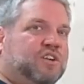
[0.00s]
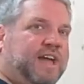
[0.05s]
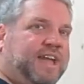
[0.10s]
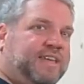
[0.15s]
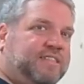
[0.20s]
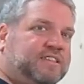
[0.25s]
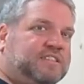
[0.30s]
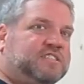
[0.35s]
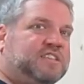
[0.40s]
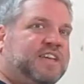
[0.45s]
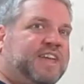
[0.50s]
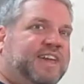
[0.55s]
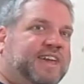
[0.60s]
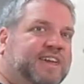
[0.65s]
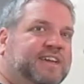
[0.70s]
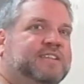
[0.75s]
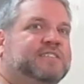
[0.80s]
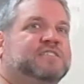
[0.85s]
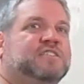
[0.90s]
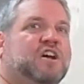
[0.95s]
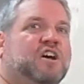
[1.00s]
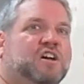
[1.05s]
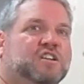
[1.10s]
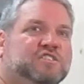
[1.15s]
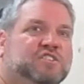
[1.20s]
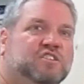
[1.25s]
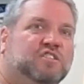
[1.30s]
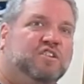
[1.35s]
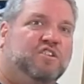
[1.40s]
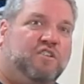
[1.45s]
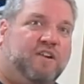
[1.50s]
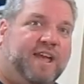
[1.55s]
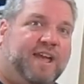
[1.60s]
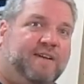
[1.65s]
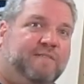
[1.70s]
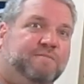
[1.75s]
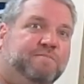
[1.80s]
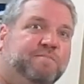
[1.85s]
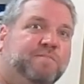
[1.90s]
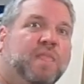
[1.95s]
lay the skis onto the
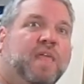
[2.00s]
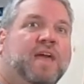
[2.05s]
ground.